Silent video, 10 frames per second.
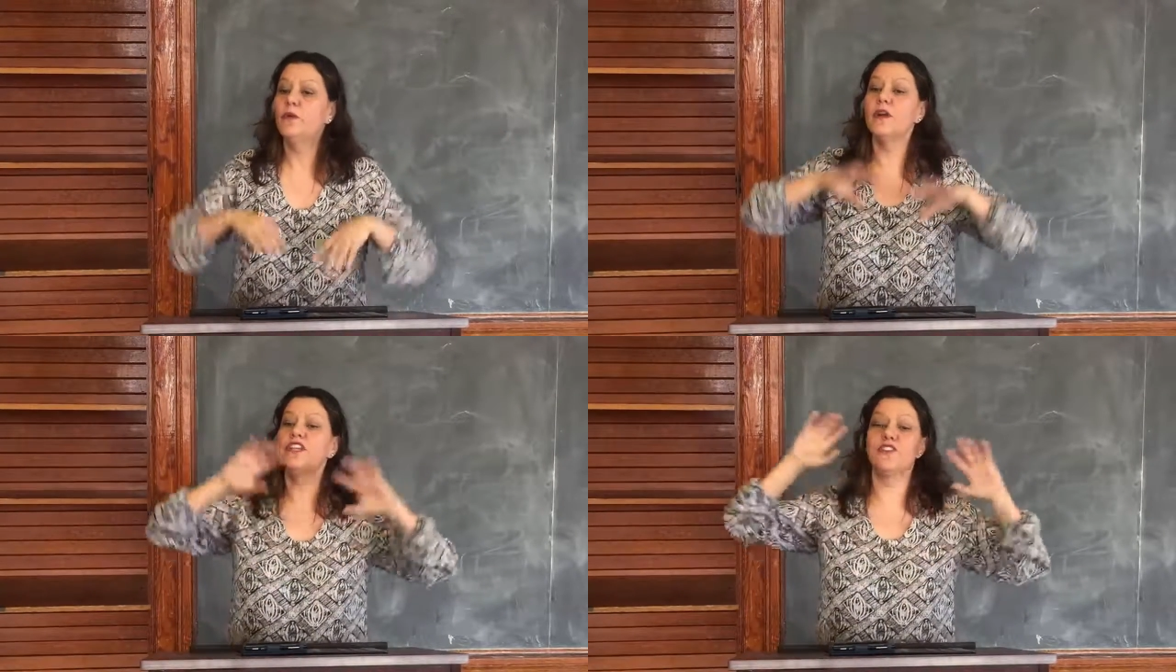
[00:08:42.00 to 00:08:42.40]

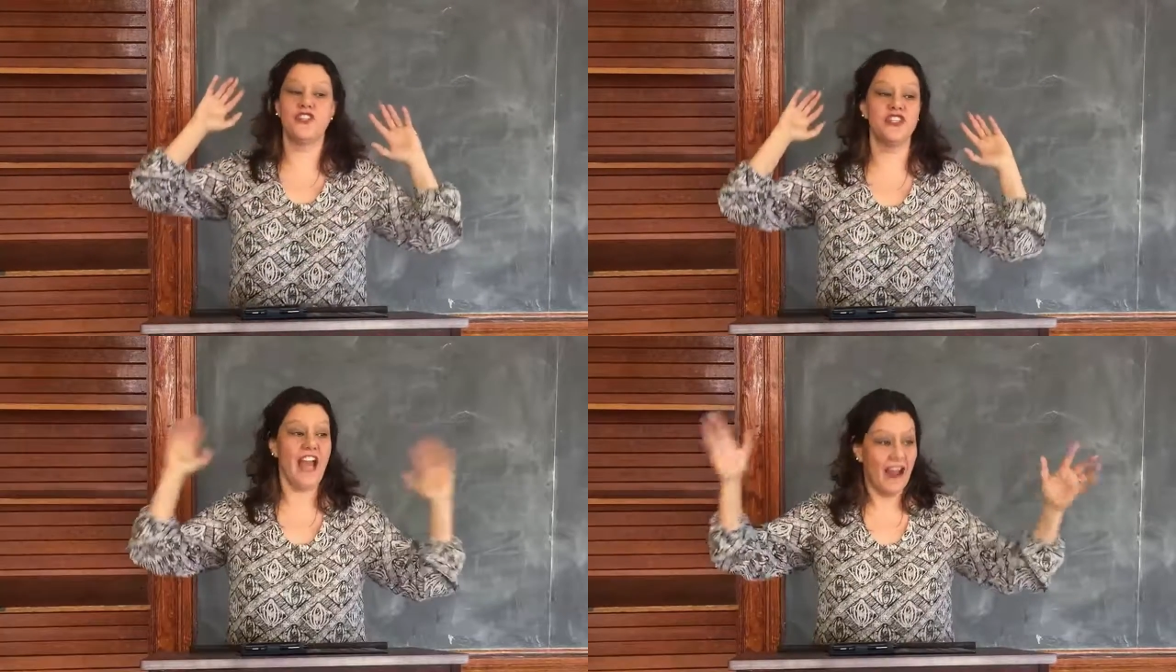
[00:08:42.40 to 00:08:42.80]
When you're
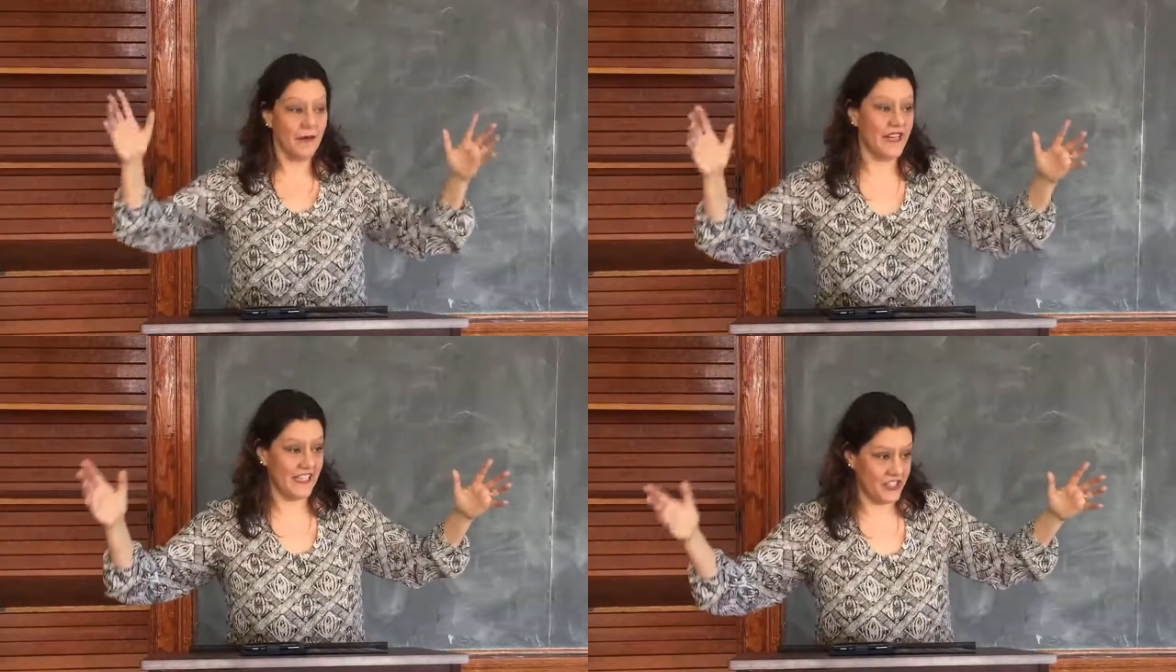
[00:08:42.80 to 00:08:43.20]

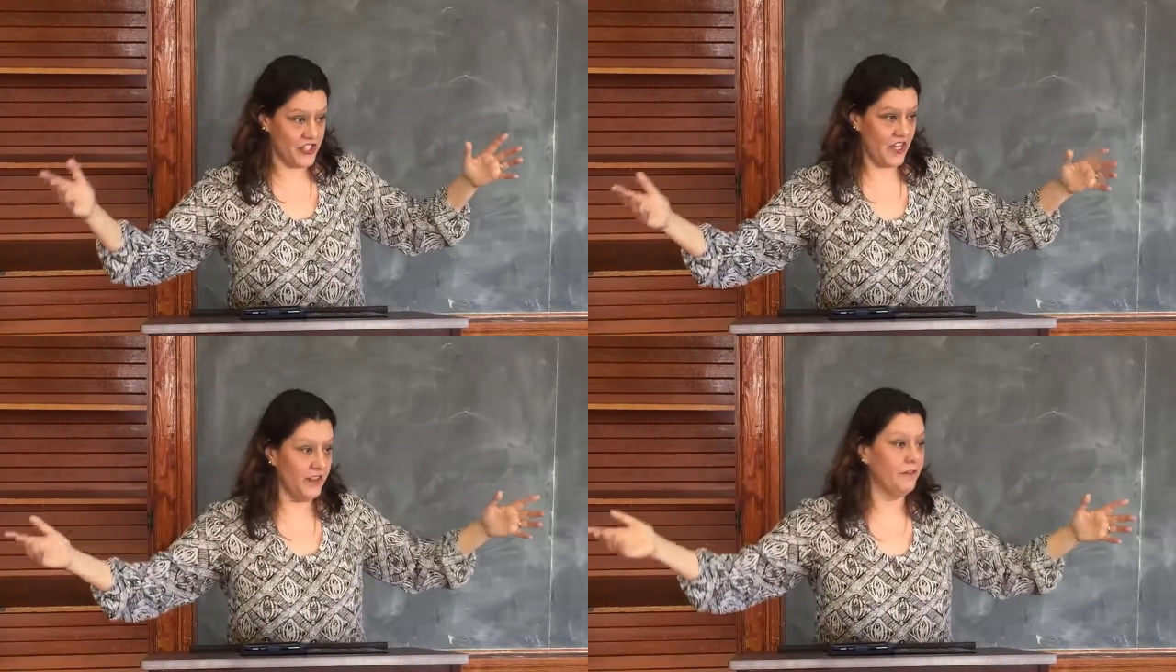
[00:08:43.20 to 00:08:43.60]
shouting at
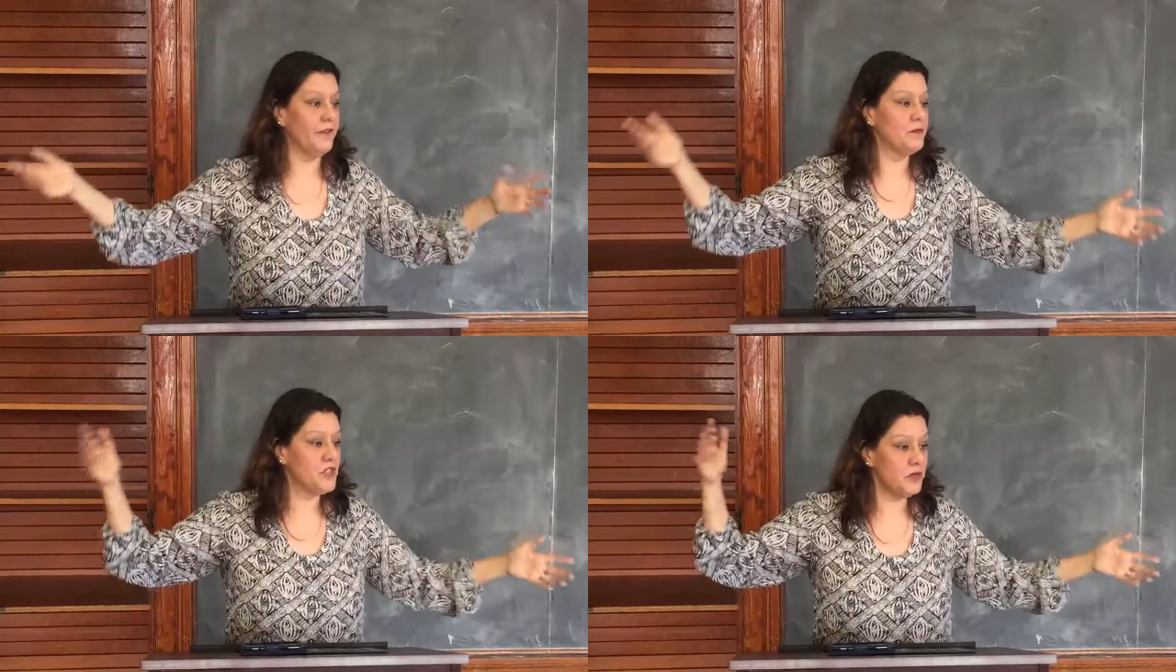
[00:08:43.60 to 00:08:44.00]
each other
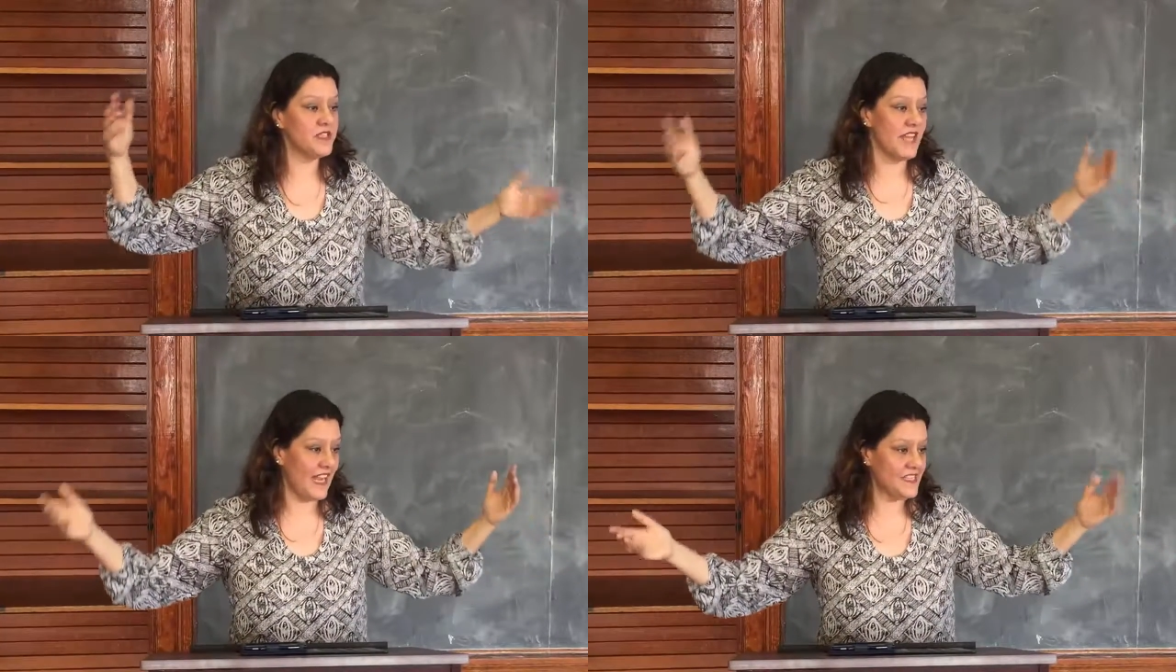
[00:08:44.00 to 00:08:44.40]
from 2
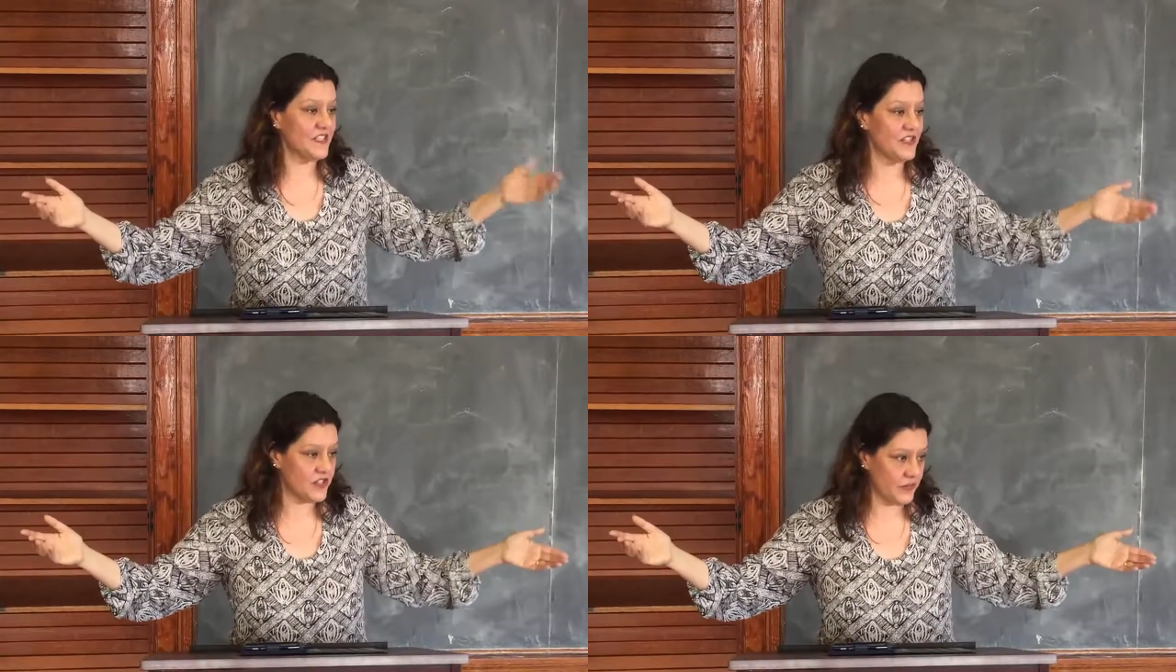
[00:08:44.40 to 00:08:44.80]
sides
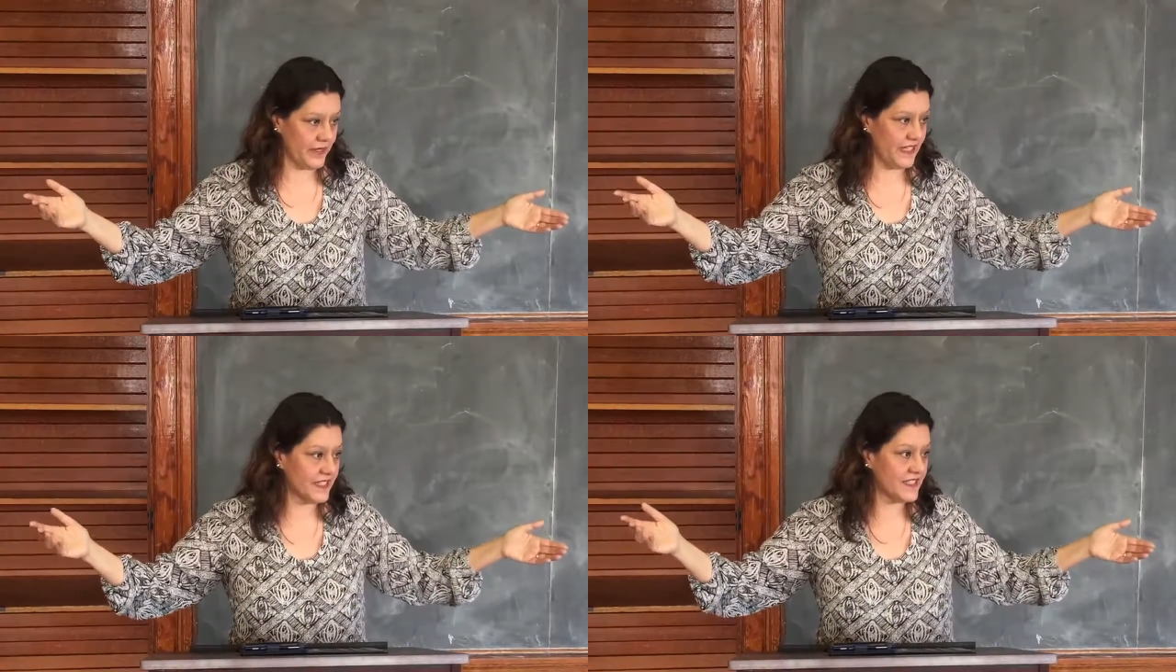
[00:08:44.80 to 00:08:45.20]
of the
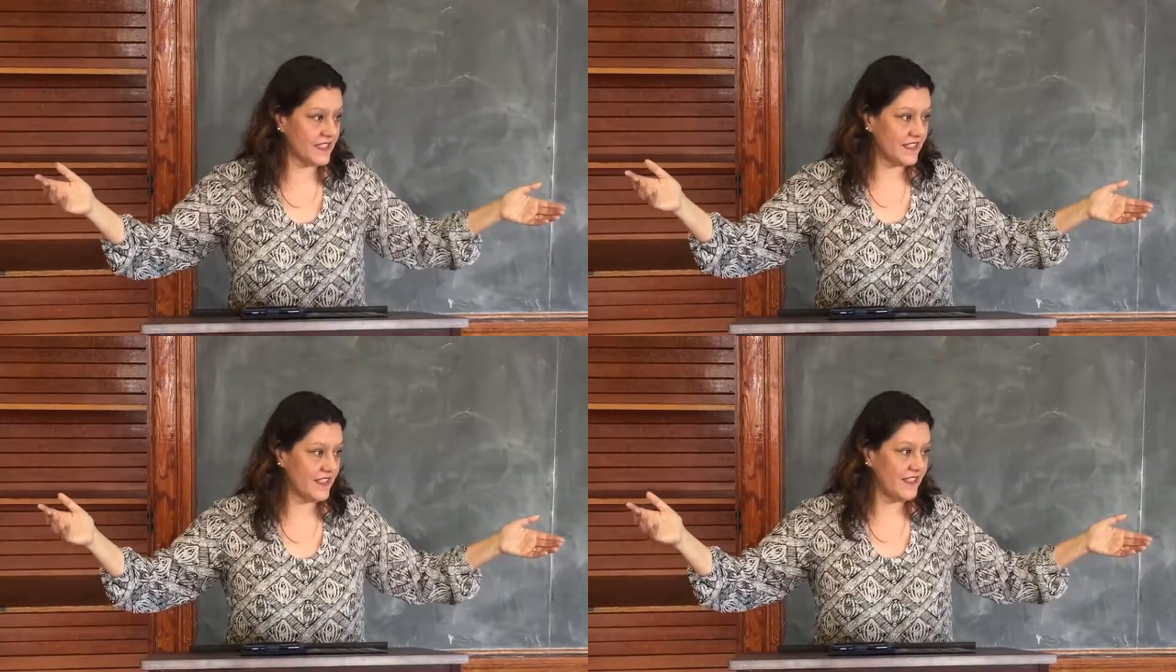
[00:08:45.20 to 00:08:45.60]
street,